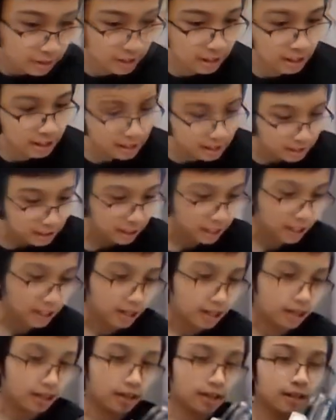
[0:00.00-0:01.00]
This
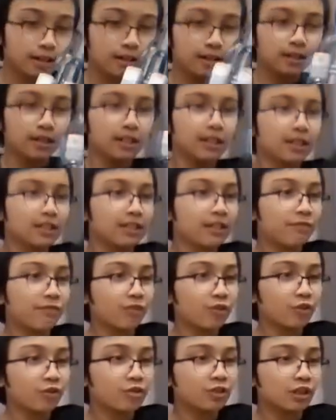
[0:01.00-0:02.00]
thing is the
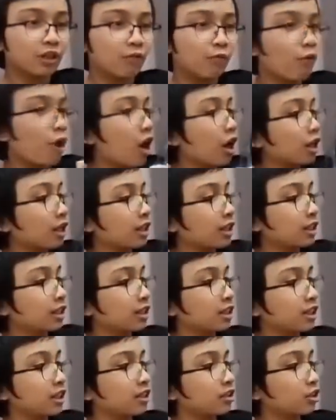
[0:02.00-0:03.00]
future. Wally is
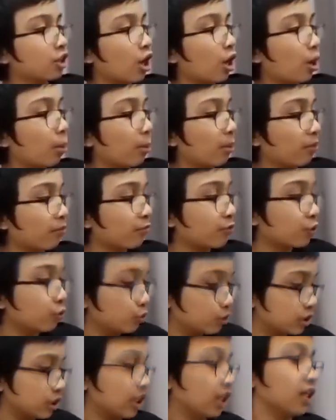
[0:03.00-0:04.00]
the adorable
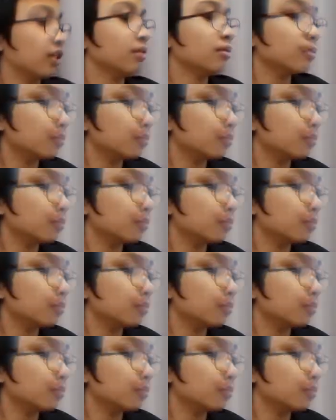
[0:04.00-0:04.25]
future.